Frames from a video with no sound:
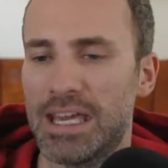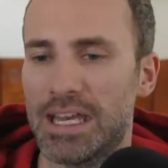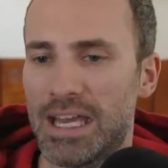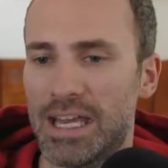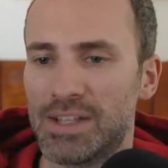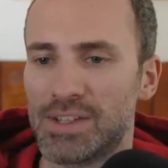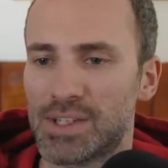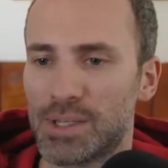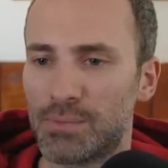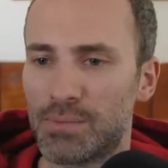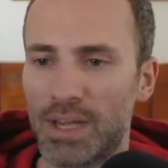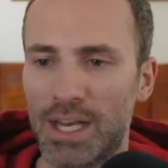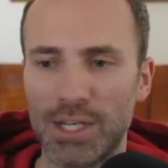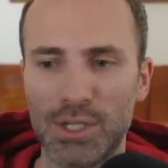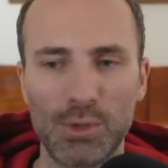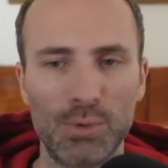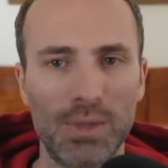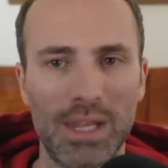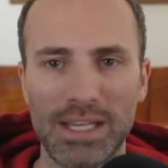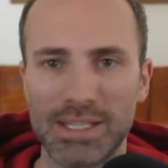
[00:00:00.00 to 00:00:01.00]
it ends up that I
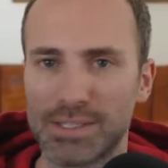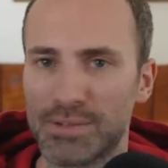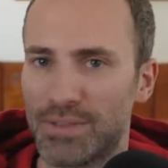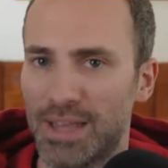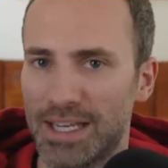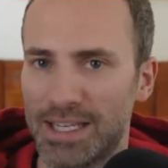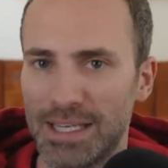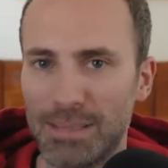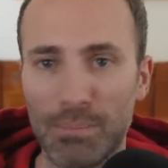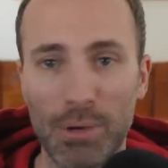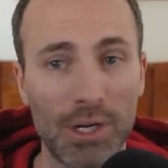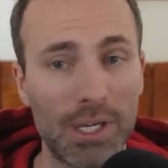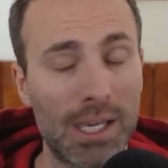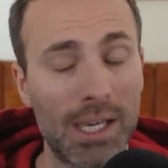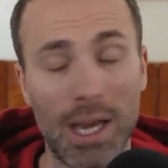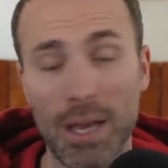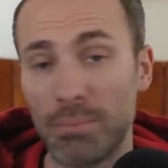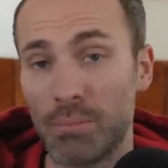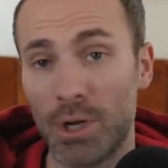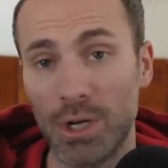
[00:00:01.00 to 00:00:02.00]
do less of that
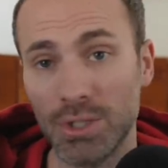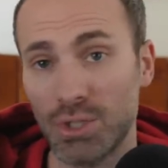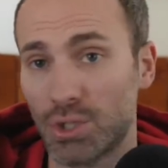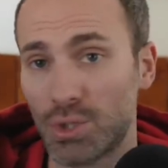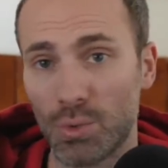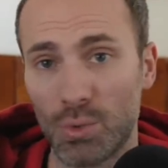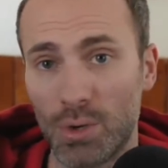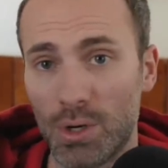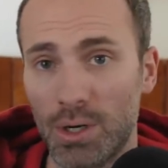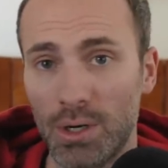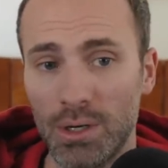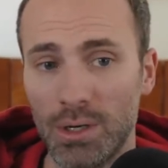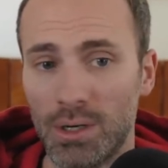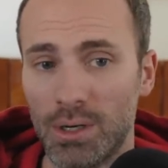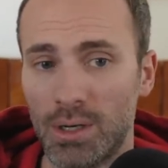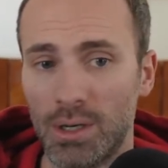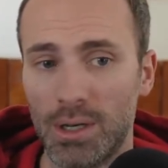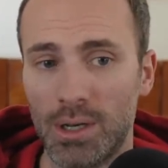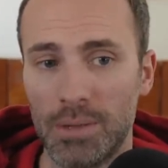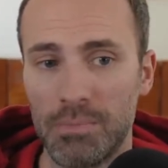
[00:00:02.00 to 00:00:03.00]
debugging, I'm not sure.
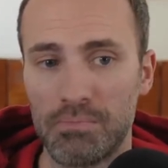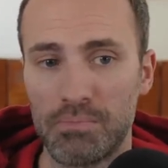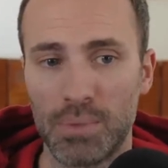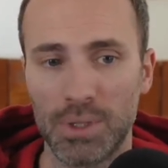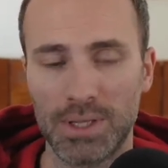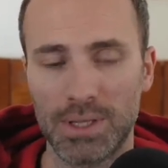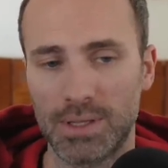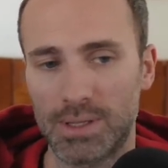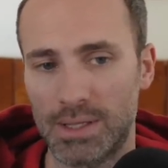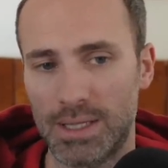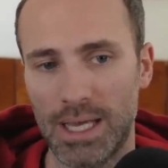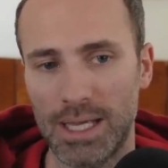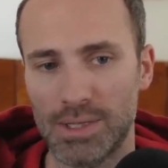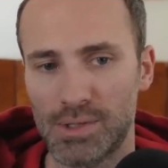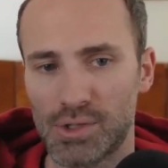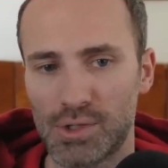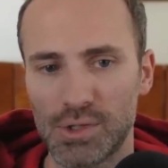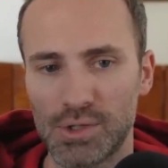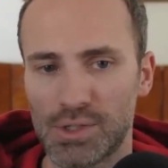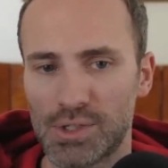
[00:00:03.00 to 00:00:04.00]
But
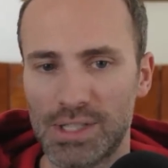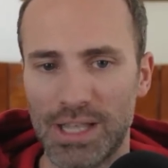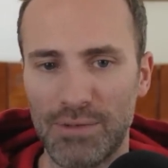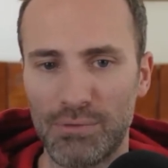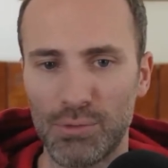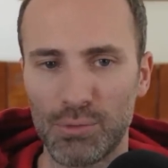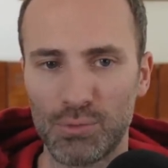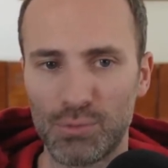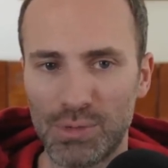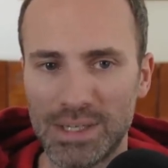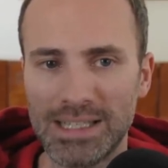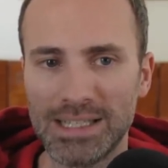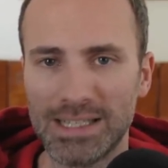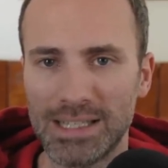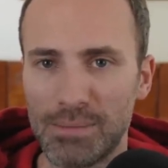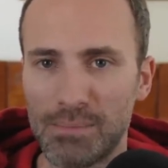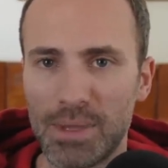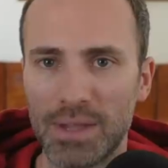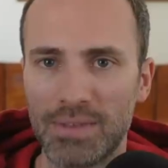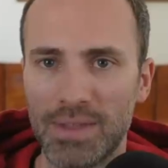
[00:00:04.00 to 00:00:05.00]
that's just never
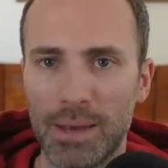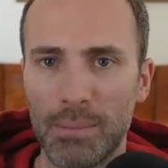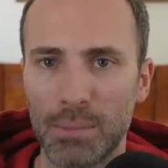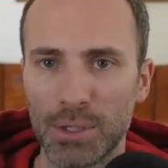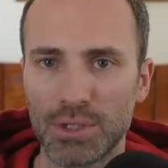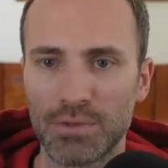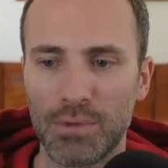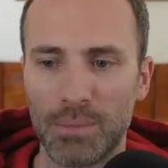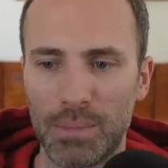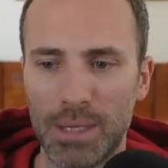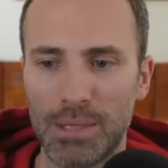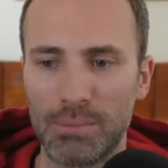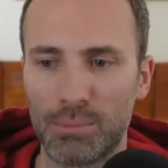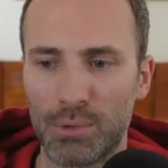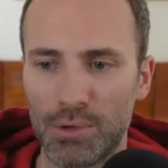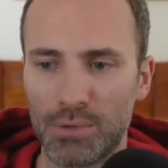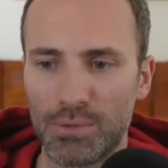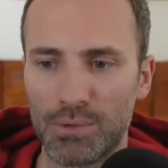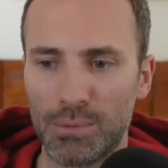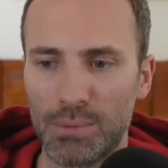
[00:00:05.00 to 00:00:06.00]
really been that much of a pain
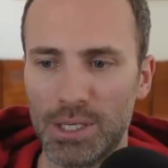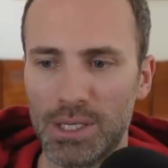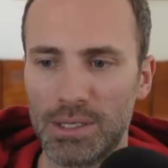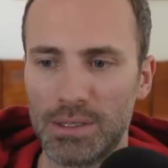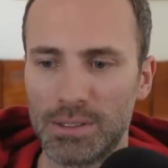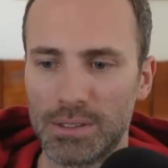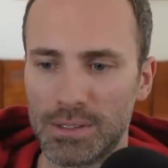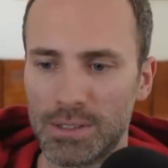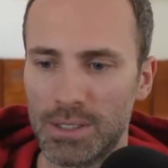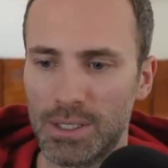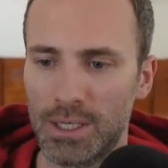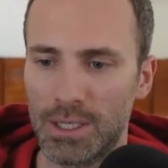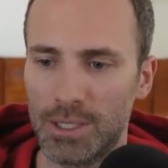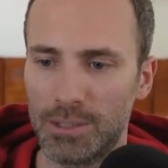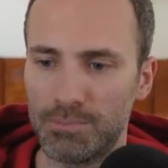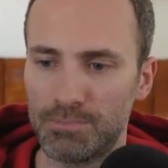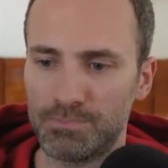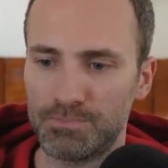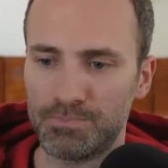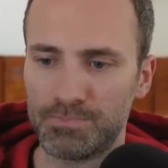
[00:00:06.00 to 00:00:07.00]
point for me.
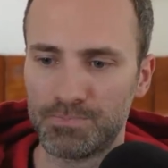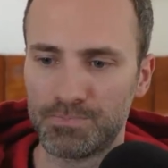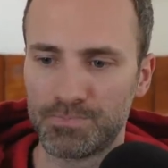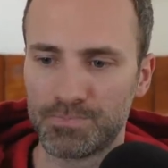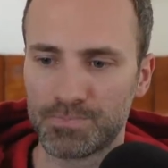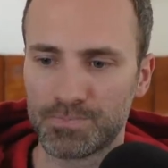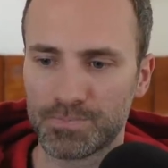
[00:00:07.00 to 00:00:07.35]
Um,